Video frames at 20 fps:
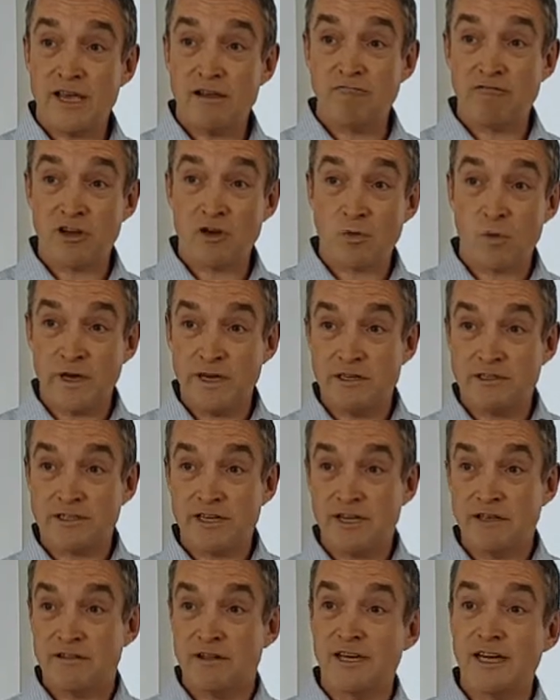They were
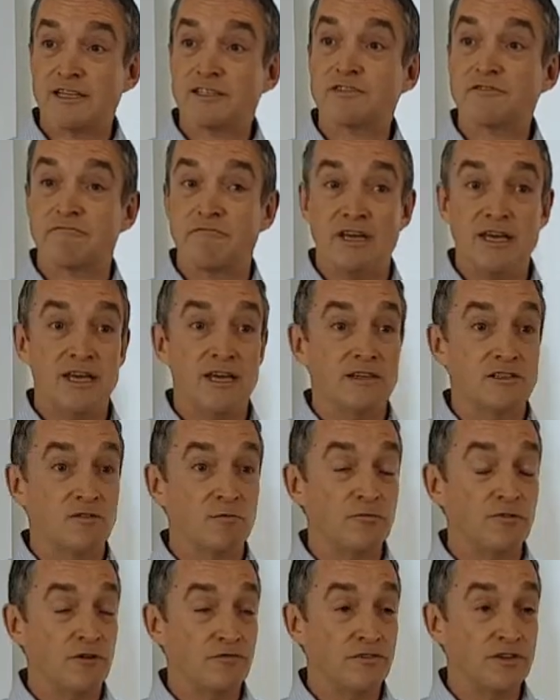equating the last 3 years
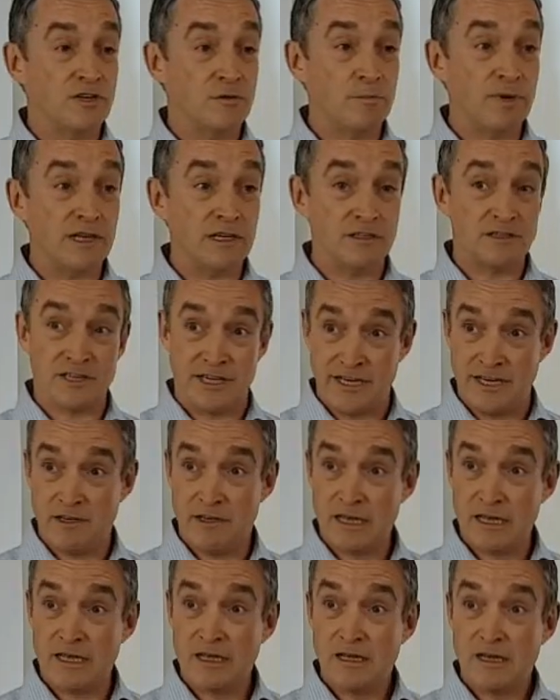of profitability
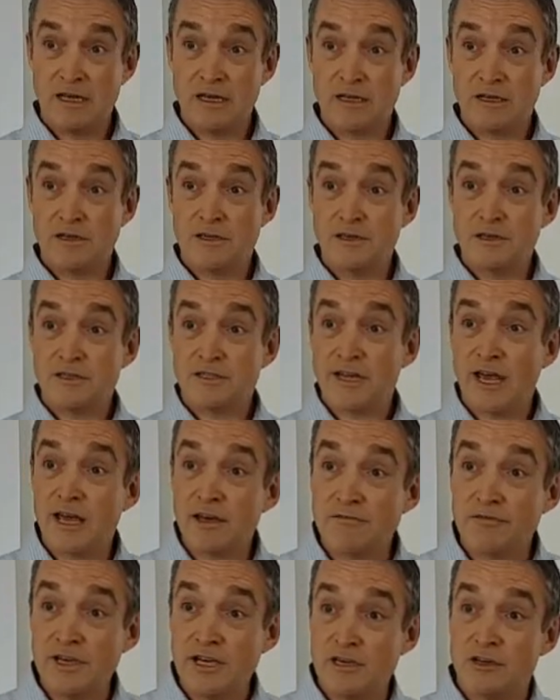to
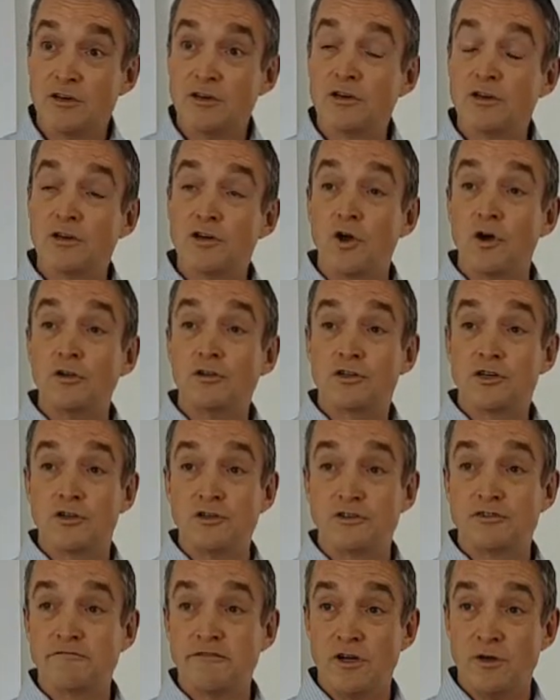having got
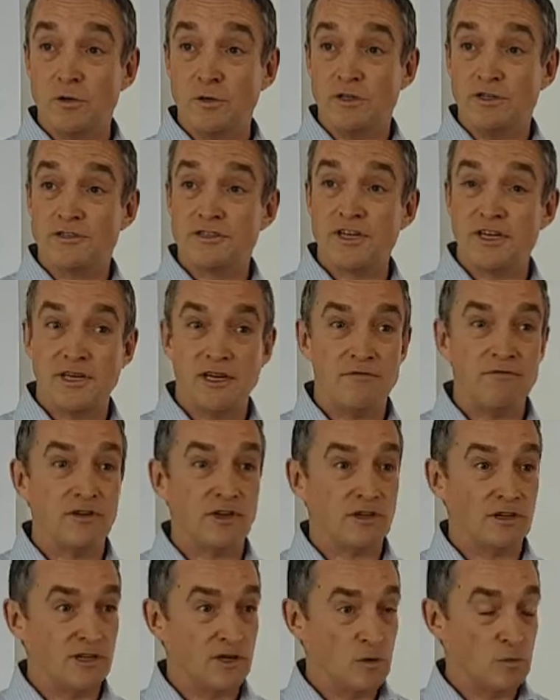control and
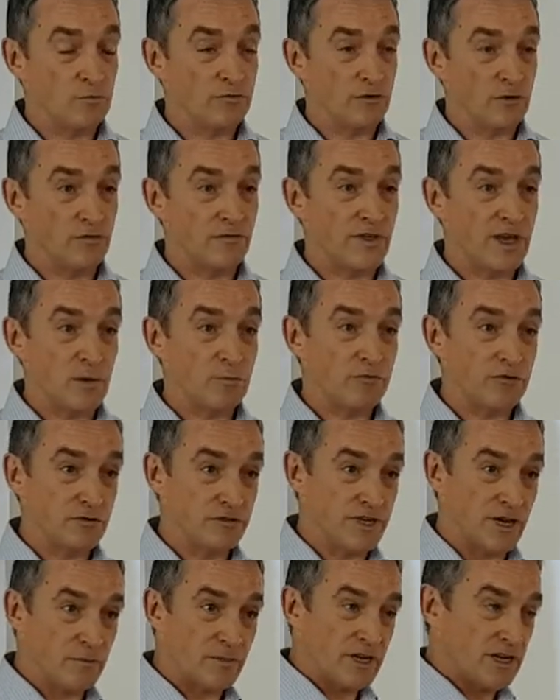significantly improved their
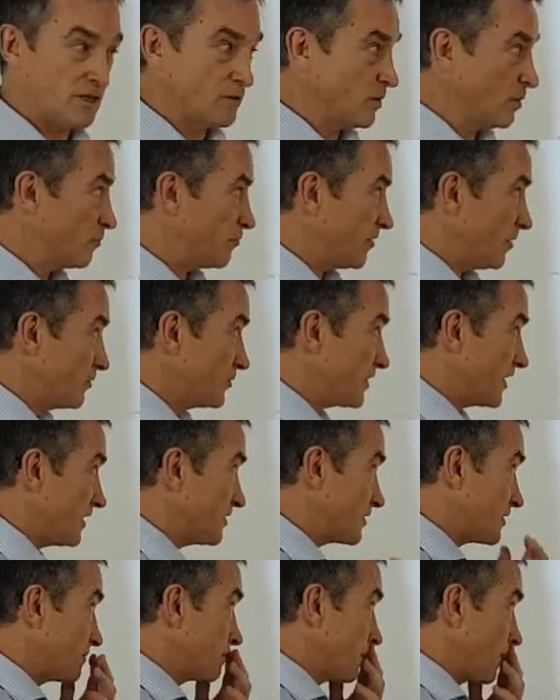project management
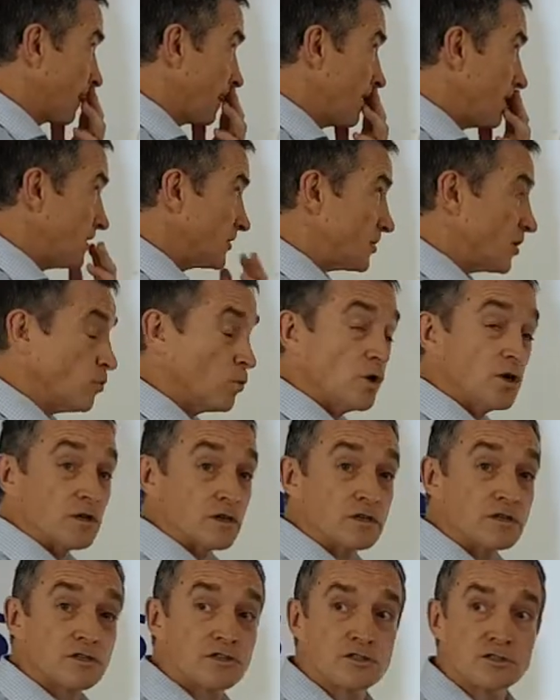process. So it
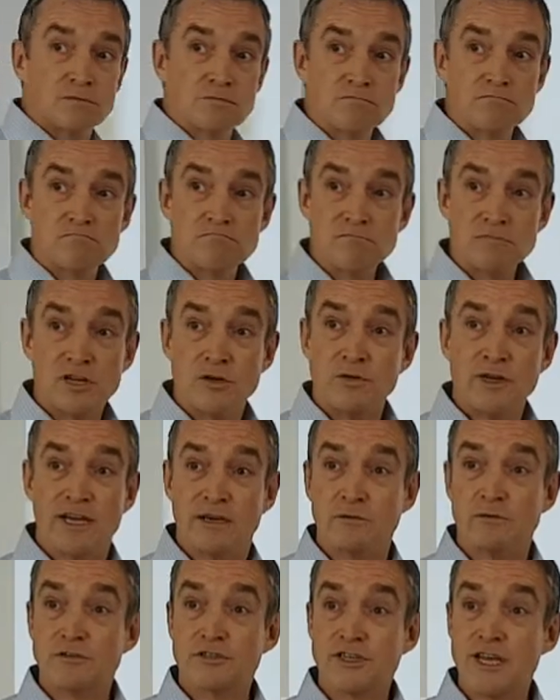works, no
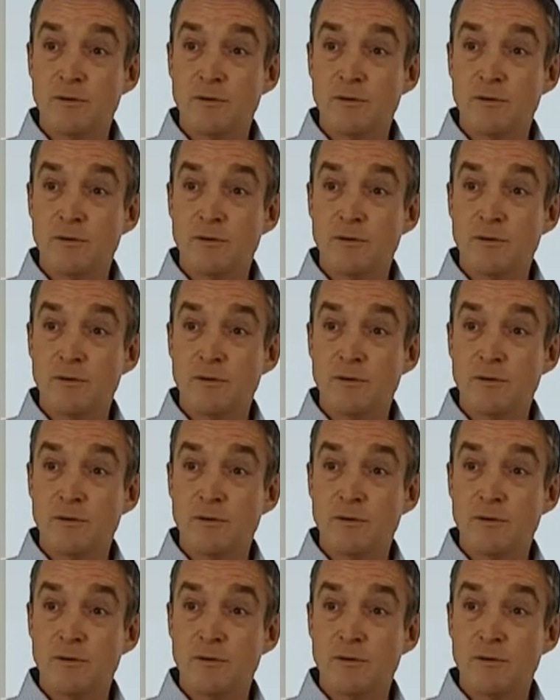doubt.